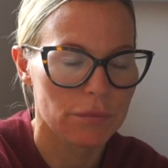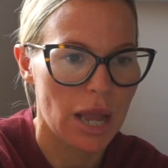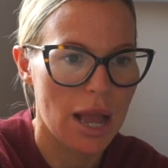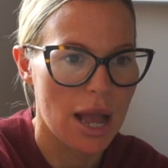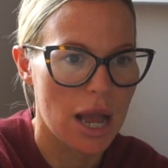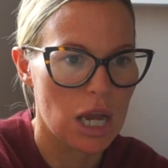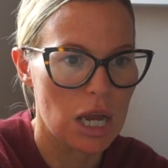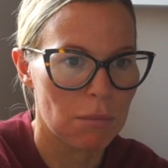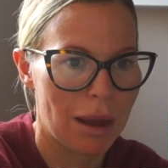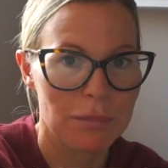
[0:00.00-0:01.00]

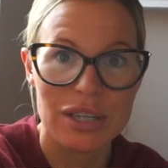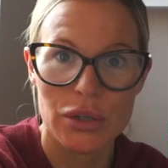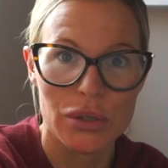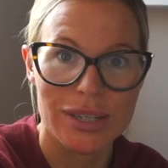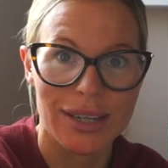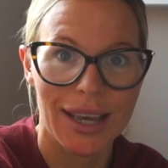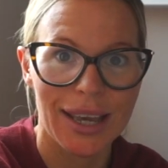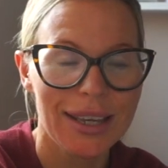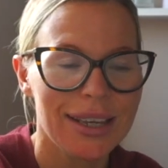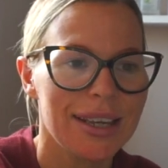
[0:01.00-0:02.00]
Happy
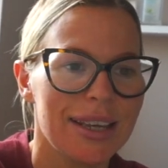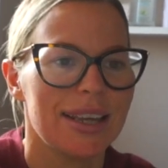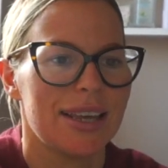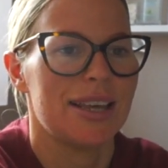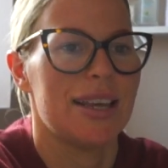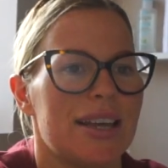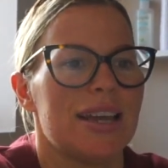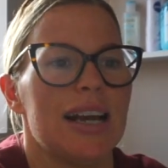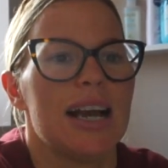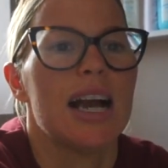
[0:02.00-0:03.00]
Sunday.
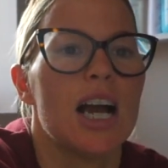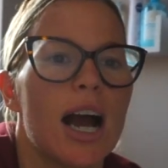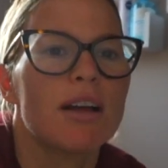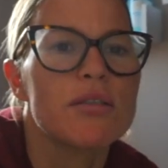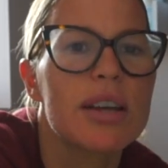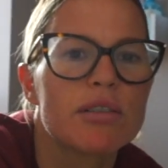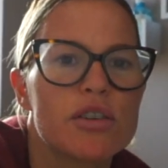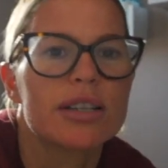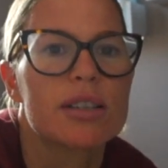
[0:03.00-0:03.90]
I don't think I've addressed the